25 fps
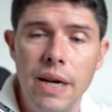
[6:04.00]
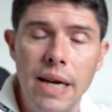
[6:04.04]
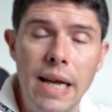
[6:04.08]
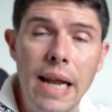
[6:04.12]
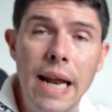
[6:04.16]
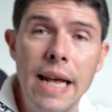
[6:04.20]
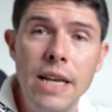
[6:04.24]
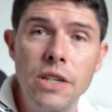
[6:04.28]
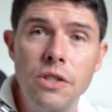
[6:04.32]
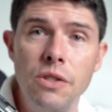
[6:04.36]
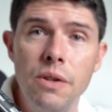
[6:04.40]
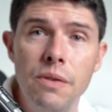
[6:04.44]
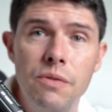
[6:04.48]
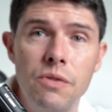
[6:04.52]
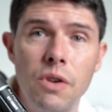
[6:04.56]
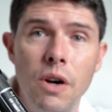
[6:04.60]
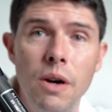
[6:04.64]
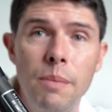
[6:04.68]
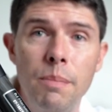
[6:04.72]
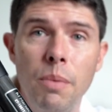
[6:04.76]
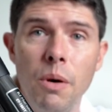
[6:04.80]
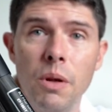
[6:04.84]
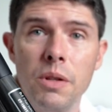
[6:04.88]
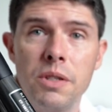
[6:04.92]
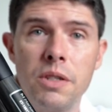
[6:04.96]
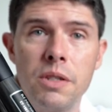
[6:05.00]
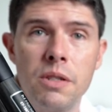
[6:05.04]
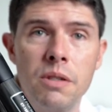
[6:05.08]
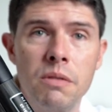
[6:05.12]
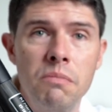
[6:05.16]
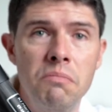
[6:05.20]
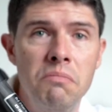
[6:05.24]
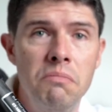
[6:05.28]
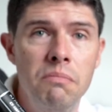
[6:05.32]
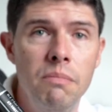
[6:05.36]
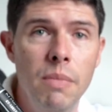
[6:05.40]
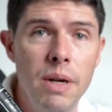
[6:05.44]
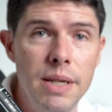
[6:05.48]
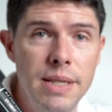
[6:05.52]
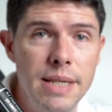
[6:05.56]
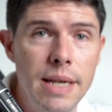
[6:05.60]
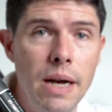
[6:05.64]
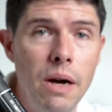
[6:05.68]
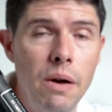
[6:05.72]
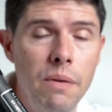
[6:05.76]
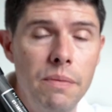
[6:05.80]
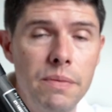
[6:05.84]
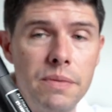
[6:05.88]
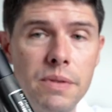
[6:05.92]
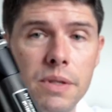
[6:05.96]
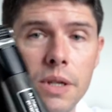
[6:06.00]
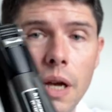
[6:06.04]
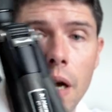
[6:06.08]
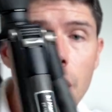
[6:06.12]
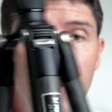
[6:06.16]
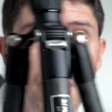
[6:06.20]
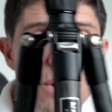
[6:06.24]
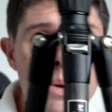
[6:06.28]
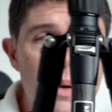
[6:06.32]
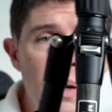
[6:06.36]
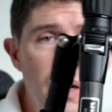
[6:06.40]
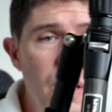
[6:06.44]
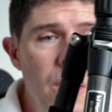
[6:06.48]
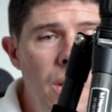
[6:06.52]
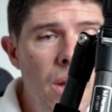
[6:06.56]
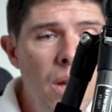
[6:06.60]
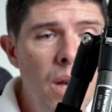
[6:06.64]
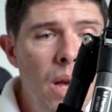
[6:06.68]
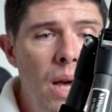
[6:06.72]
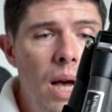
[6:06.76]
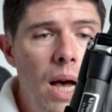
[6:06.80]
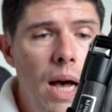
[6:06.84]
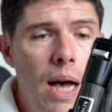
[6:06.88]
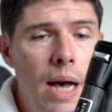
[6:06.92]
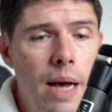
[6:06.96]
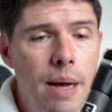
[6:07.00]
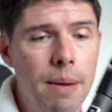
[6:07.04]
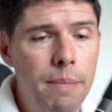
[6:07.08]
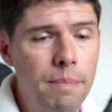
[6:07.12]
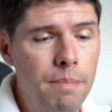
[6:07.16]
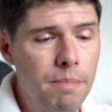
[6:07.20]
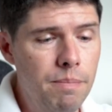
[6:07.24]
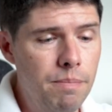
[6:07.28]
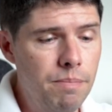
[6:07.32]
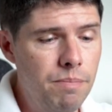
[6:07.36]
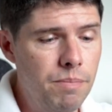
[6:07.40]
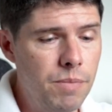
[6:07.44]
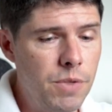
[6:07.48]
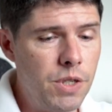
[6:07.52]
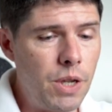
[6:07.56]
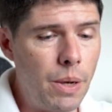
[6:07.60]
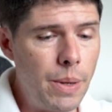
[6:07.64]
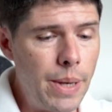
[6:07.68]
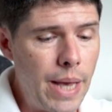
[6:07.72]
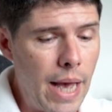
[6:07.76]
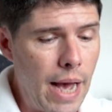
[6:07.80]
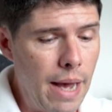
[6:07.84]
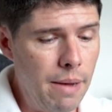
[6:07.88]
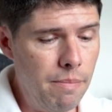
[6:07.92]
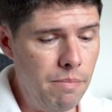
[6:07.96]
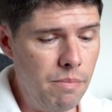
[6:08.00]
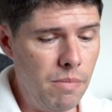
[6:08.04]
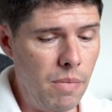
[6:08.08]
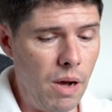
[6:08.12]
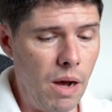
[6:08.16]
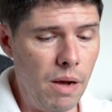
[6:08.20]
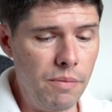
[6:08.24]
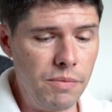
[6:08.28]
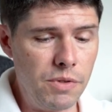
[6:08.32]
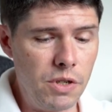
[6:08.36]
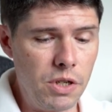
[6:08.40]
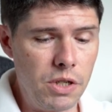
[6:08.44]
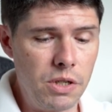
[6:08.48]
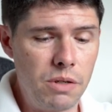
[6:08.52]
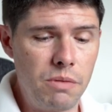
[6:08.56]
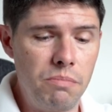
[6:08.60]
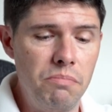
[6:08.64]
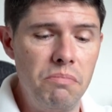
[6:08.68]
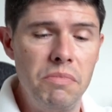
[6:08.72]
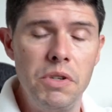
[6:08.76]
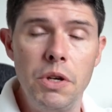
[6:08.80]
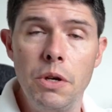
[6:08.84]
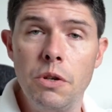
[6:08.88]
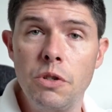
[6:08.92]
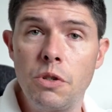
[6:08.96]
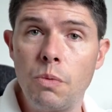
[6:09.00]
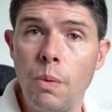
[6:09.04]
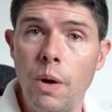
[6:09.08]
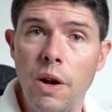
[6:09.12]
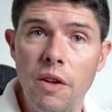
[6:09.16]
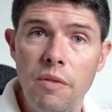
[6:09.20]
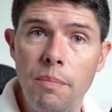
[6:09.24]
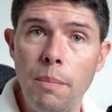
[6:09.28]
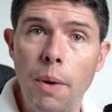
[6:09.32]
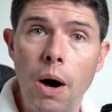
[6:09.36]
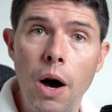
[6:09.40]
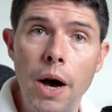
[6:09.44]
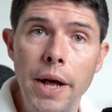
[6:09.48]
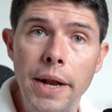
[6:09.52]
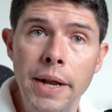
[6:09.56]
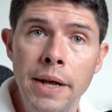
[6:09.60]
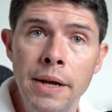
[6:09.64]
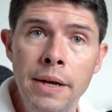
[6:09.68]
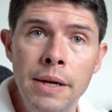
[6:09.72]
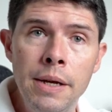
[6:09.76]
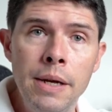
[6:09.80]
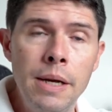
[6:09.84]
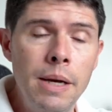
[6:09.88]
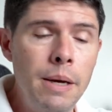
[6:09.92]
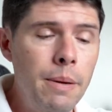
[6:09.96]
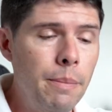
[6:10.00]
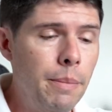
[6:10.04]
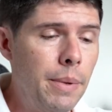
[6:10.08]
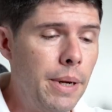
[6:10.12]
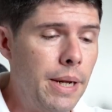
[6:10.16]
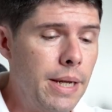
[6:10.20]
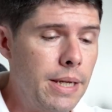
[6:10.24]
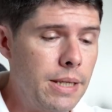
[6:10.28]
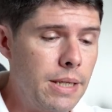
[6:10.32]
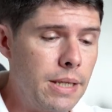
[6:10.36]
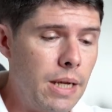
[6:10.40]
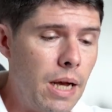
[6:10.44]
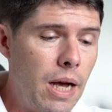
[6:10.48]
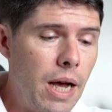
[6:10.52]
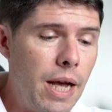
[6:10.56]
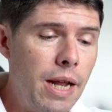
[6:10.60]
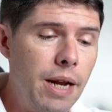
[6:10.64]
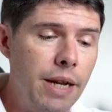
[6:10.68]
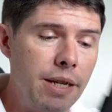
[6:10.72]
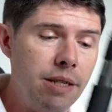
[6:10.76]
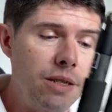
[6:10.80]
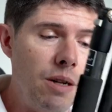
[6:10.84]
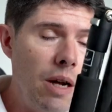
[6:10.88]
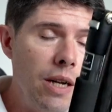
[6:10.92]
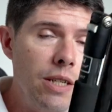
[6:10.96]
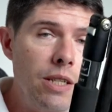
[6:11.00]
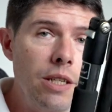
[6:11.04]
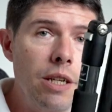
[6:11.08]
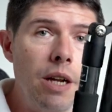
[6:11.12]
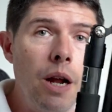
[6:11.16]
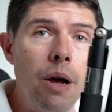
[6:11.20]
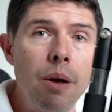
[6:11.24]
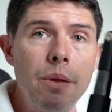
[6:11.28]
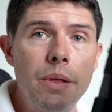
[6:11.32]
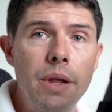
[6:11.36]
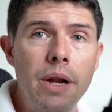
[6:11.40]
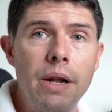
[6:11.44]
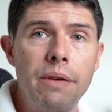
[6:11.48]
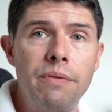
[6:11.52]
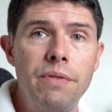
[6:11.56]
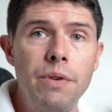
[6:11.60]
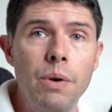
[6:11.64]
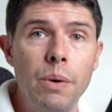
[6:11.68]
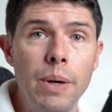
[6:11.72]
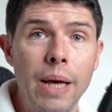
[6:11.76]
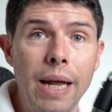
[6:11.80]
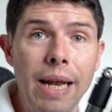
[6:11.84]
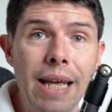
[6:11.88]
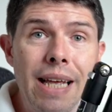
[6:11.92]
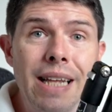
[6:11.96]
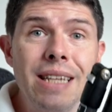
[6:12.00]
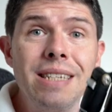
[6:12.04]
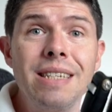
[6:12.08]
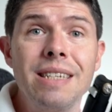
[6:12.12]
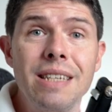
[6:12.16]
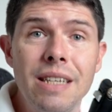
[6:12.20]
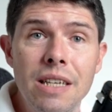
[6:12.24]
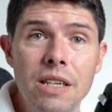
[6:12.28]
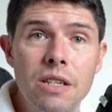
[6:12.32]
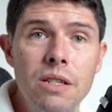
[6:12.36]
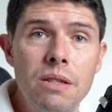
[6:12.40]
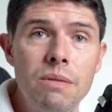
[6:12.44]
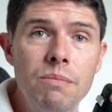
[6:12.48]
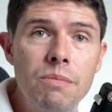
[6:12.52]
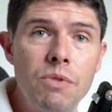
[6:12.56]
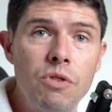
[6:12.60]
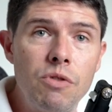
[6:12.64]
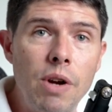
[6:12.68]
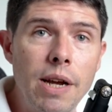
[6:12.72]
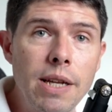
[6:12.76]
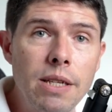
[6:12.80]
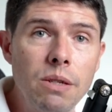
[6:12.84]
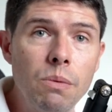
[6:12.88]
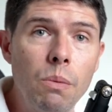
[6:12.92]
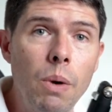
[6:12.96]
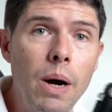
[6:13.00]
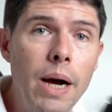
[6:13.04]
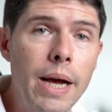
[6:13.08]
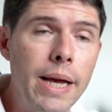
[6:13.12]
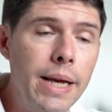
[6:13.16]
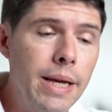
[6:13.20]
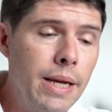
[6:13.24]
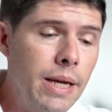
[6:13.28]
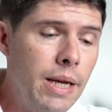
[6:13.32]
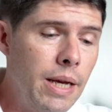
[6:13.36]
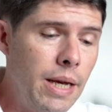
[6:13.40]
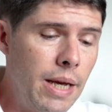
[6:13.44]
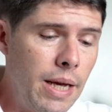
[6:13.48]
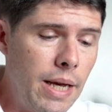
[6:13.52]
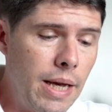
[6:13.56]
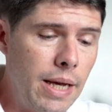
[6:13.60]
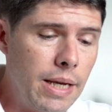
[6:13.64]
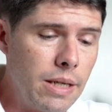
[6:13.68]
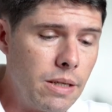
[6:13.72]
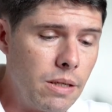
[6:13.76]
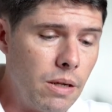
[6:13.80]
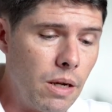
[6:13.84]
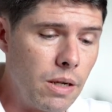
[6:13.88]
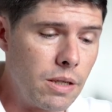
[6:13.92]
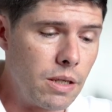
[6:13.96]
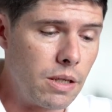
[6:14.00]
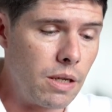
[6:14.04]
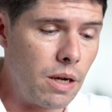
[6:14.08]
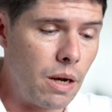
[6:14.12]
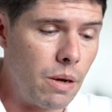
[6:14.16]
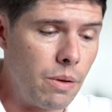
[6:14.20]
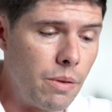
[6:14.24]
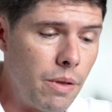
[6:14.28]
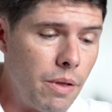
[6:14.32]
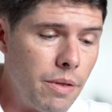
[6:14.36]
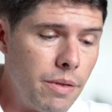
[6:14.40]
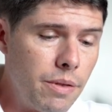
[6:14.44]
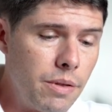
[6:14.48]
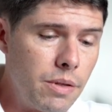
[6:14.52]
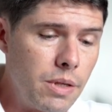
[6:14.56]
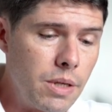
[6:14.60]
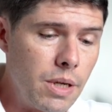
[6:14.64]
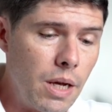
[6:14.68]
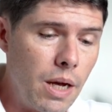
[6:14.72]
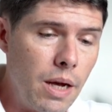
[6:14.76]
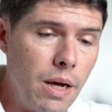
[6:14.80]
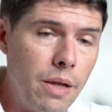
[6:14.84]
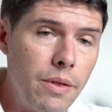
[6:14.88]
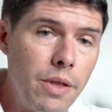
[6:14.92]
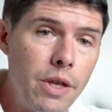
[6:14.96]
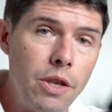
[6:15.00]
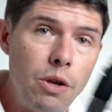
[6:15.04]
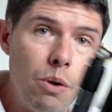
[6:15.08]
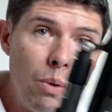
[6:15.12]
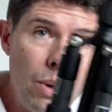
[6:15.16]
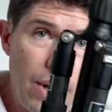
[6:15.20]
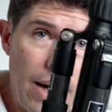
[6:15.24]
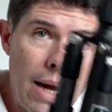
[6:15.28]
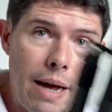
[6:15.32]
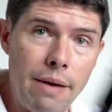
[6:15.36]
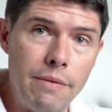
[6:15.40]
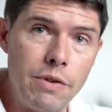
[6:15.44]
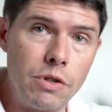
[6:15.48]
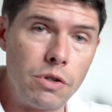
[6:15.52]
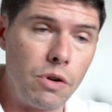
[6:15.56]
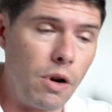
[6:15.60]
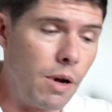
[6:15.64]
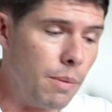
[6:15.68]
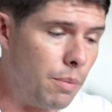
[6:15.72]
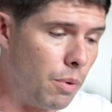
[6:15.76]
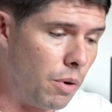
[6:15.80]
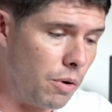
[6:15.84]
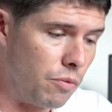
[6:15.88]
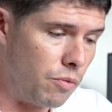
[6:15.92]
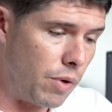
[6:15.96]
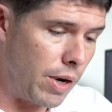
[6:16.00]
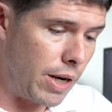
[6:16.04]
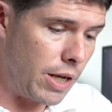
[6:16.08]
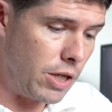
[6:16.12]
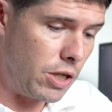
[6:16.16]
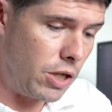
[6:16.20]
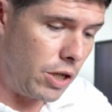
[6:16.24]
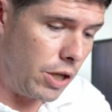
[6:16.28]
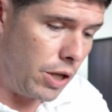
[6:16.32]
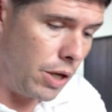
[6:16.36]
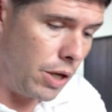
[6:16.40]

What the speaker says: a collection of tripods myself. So yeah, I've just used one of mine. But it's and it's nice to know that if you're getting into this straight away, it's nice to know that that you're going to have a tripod ready to